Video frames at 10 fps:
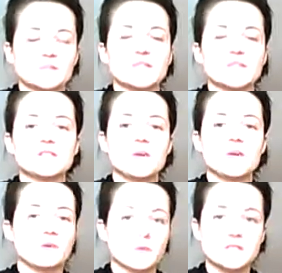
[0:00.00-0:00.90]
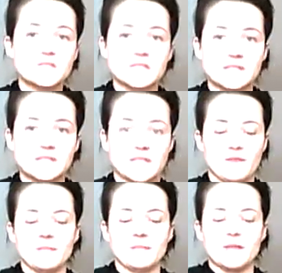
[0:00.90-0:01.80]
So you learned the C
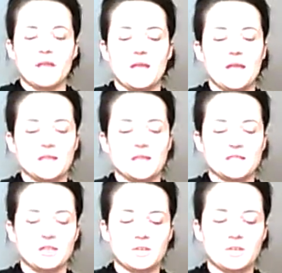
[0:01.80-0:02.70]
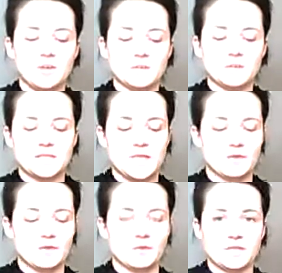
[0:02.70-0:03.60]
scale, and you're going to be able to
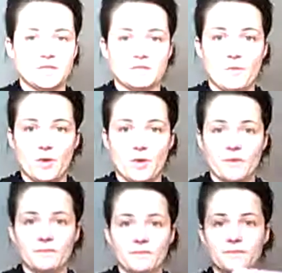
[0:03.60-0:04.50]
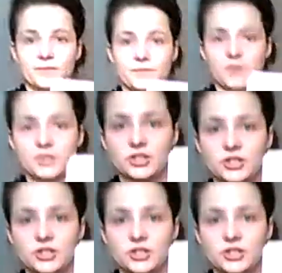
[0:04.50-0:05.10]
download this form or this